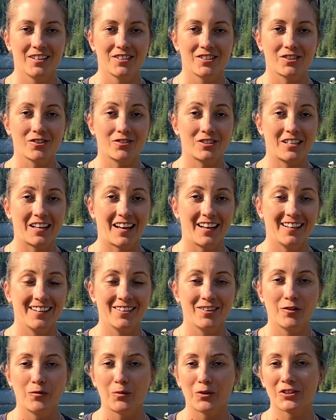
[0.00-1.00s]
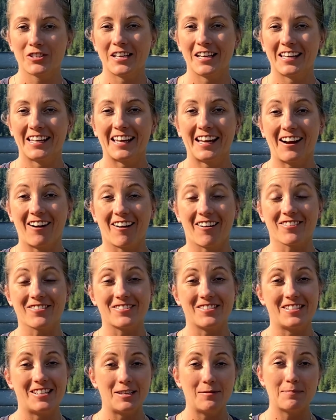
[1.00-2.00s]
So today, we're taking our
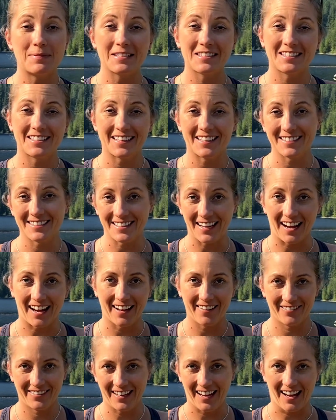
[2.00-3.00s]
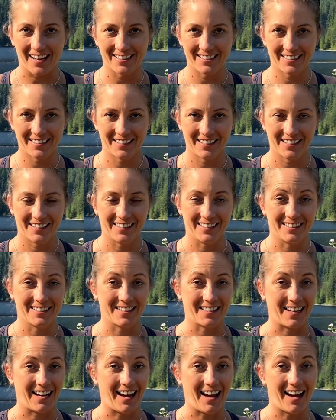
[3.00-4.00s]
deepest dive yet
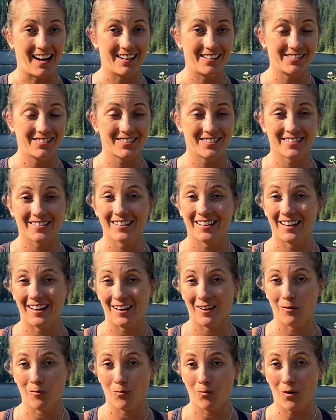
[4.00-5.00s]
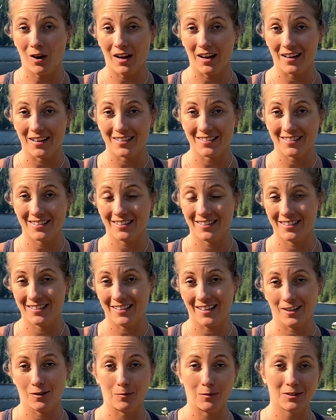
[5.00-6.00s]
into the hows and whys these
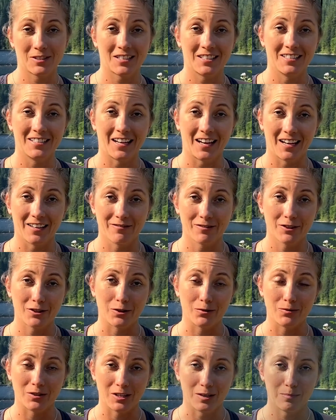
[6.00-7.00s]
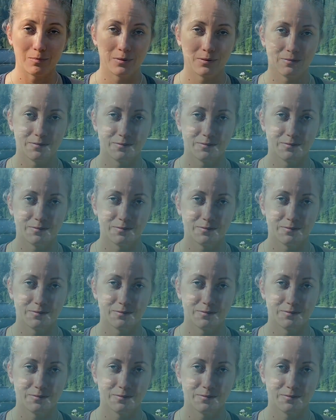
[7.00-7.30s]
animals can dive so deep.